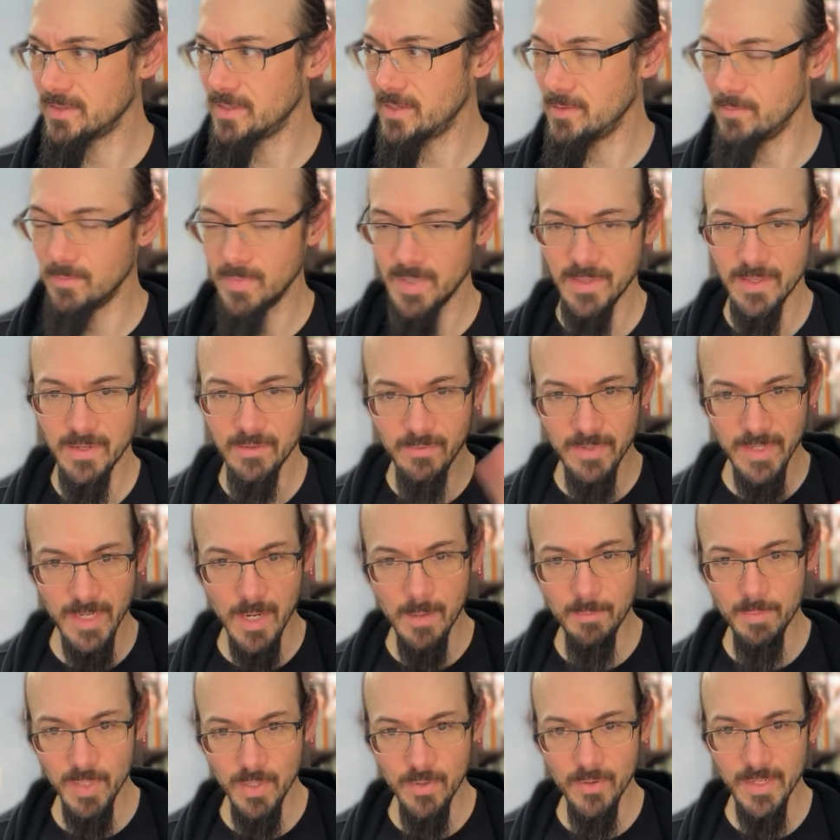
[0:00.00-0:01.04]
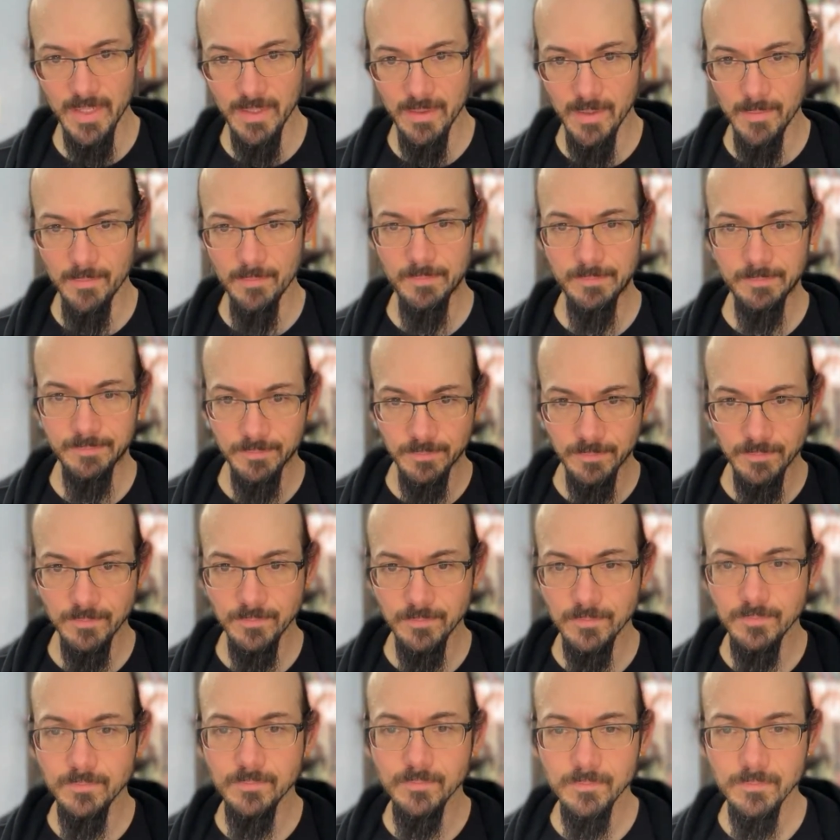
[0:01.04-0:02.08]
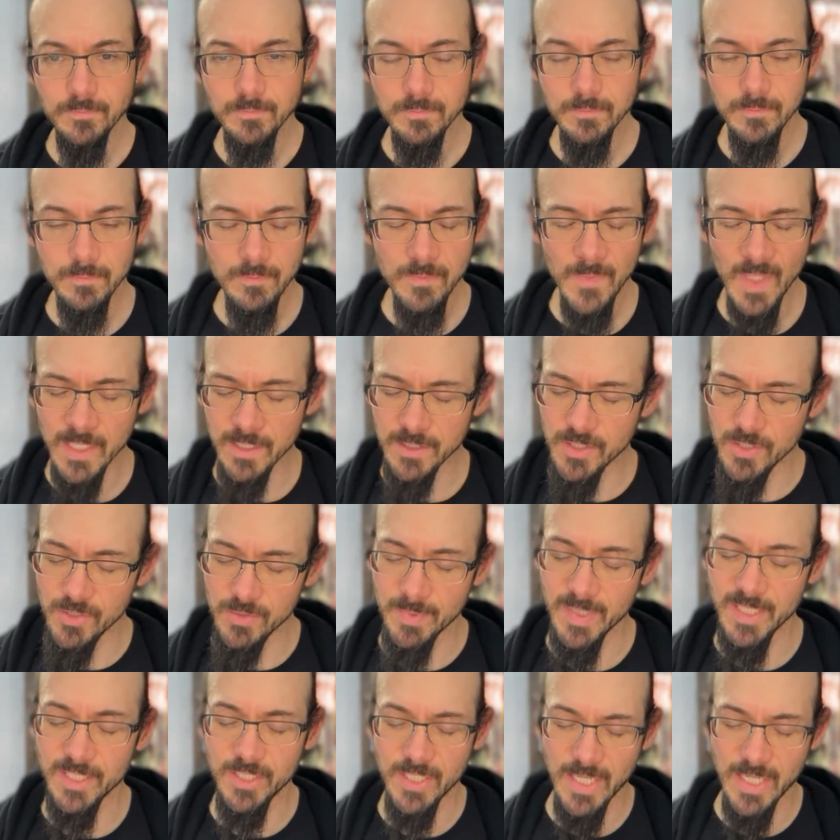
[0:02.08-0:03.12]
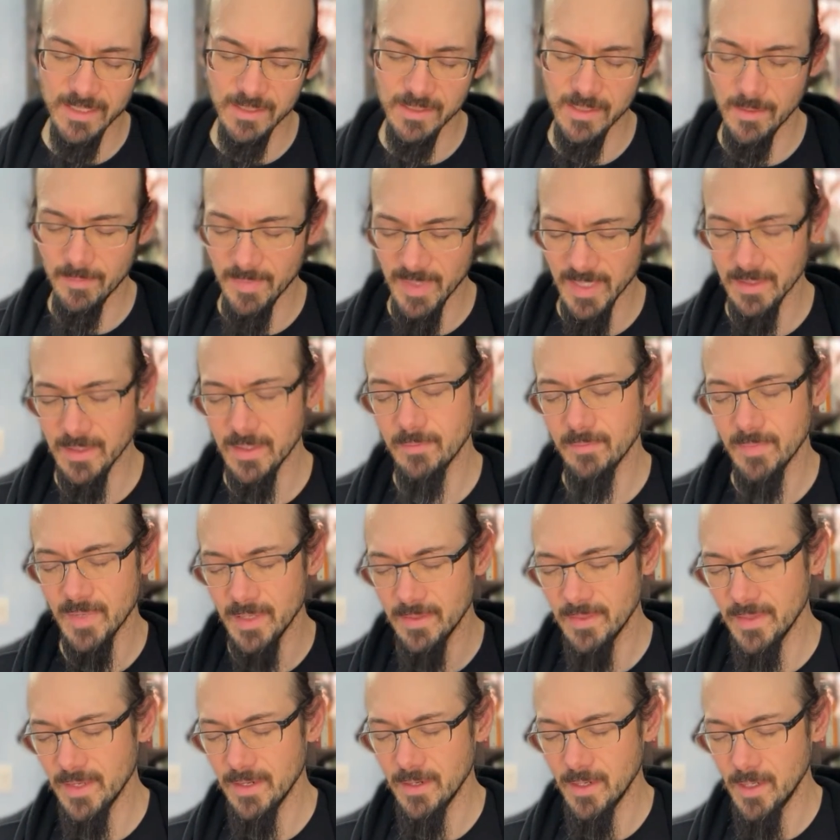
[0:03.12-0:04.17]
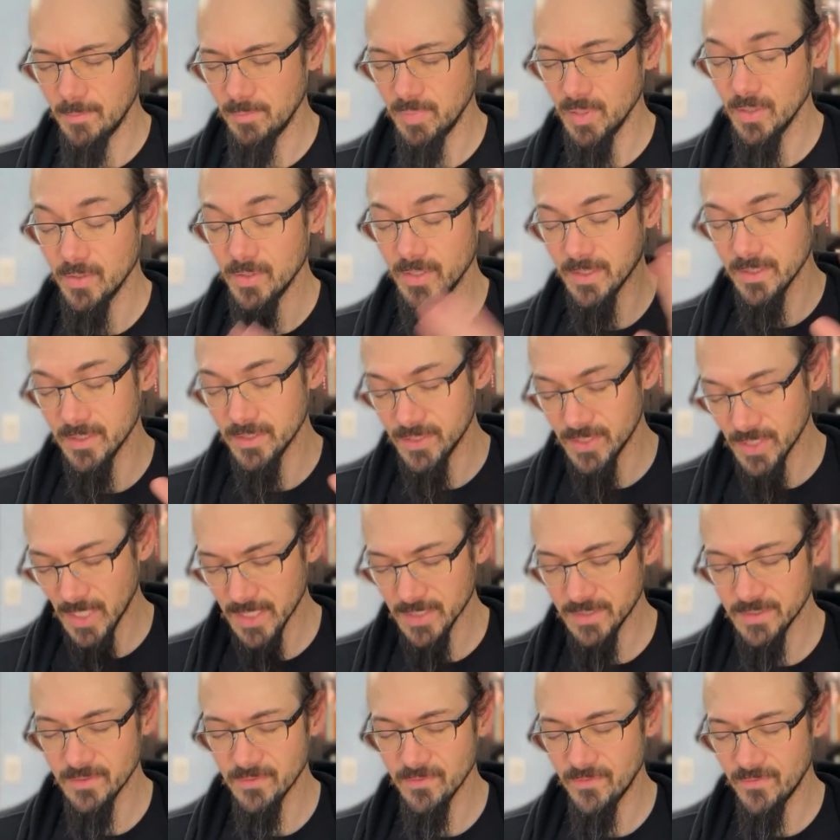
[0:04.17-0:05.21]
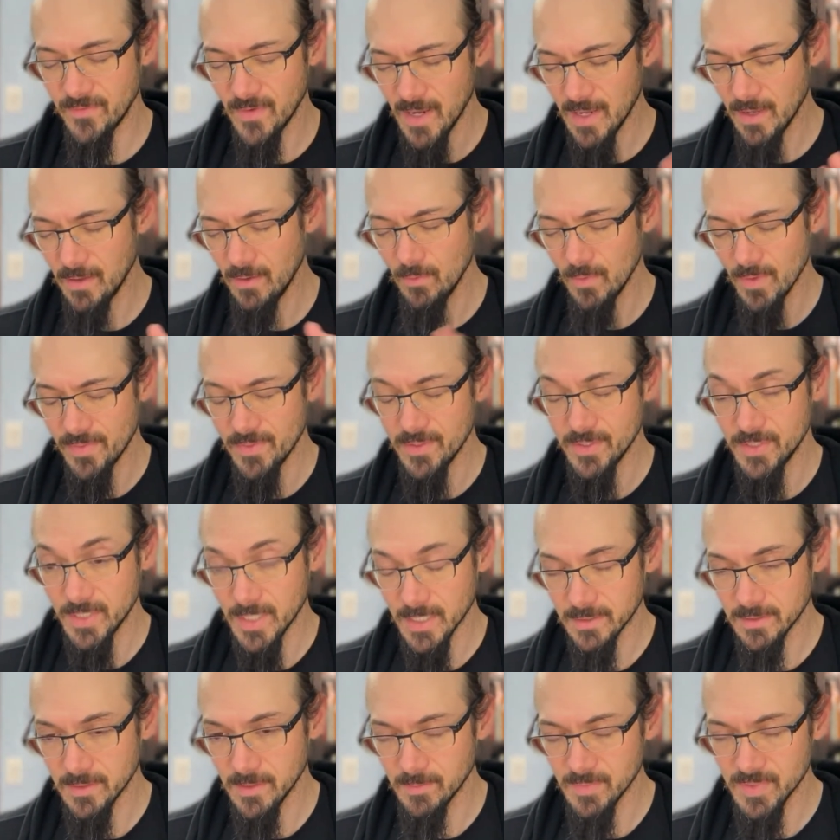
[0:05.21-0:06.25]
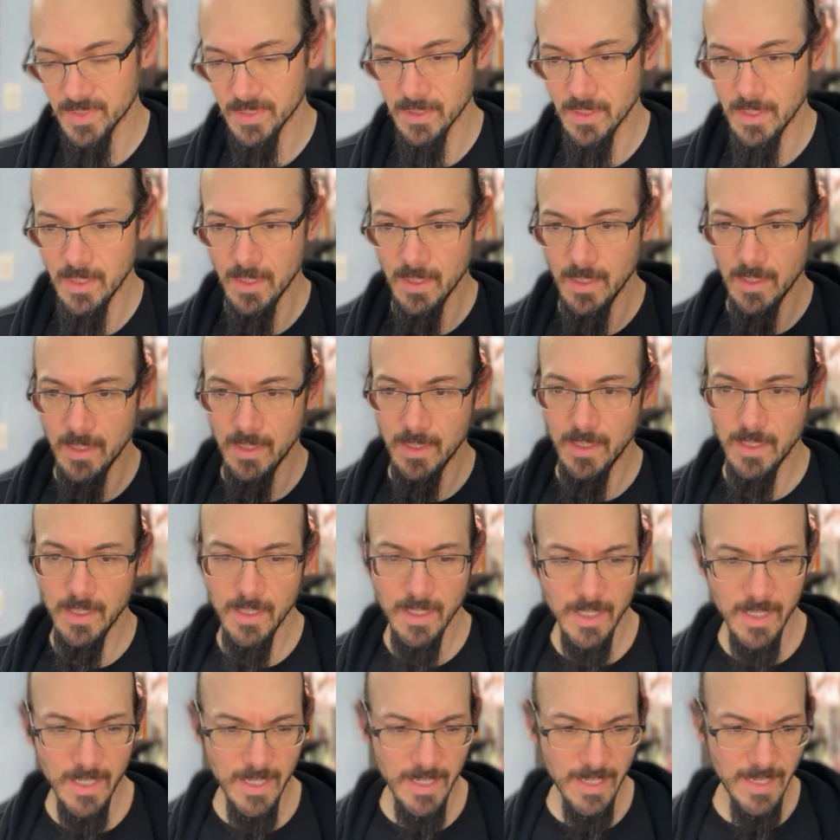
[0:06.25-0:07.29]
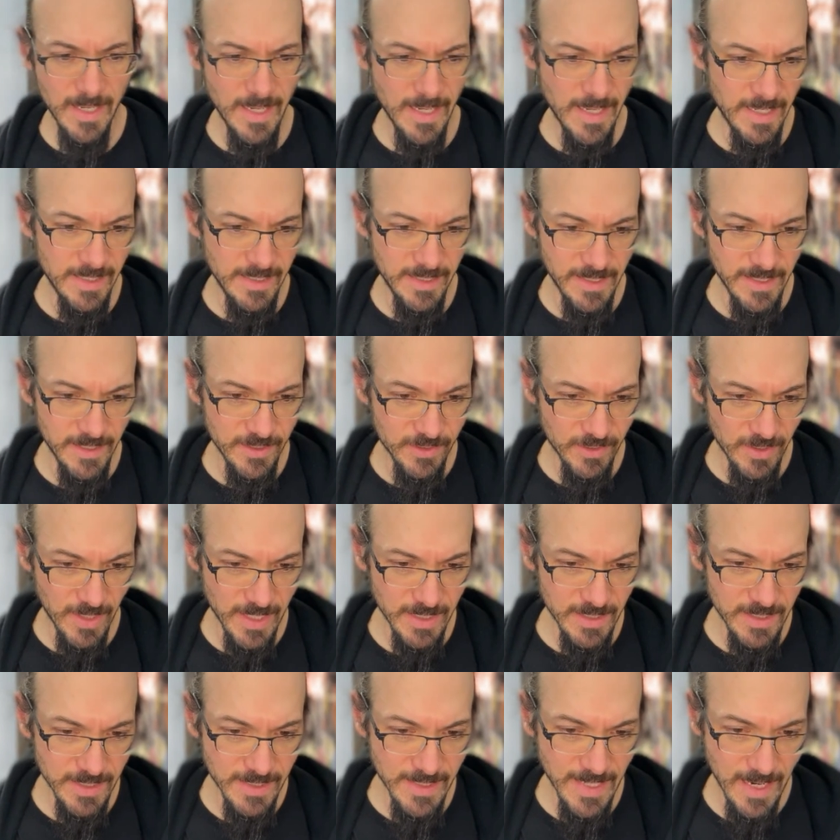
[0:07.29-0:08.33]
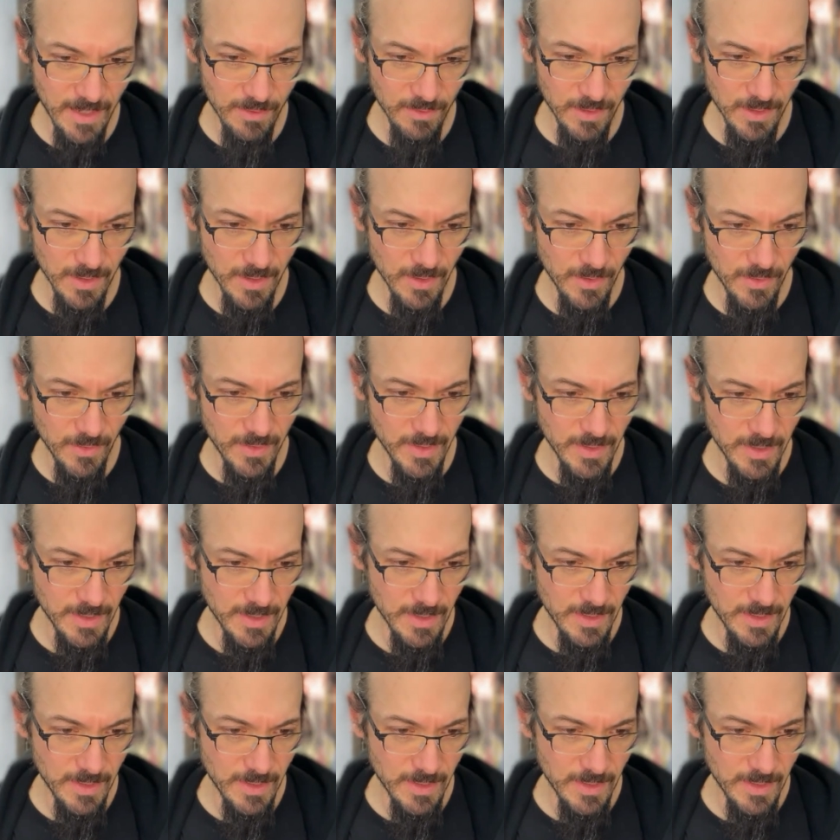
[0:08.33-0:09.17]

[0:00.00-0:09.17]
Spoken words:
them and then re-uploading them. Excuse me, checksumming them and then uploading the JSON file with the checksums. And it is trying to download